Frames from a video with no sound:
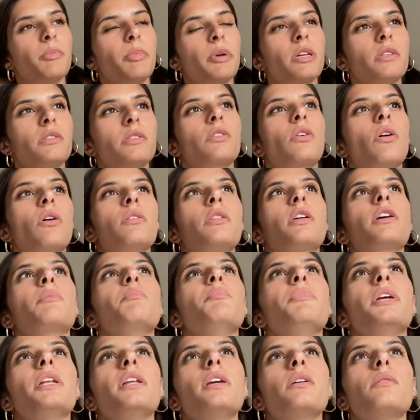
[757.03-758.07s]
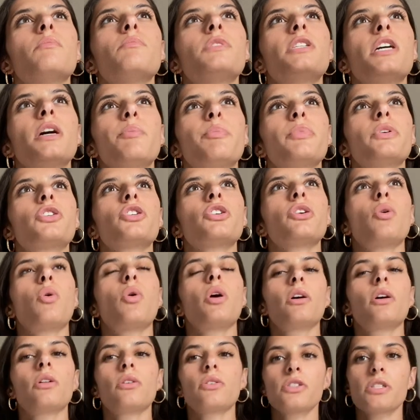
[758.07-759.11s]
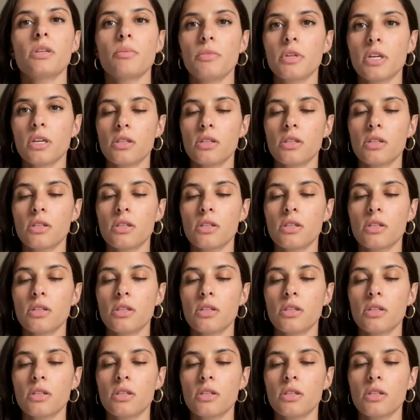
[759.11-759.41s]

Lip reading: but it's called like medium temperature oil or something.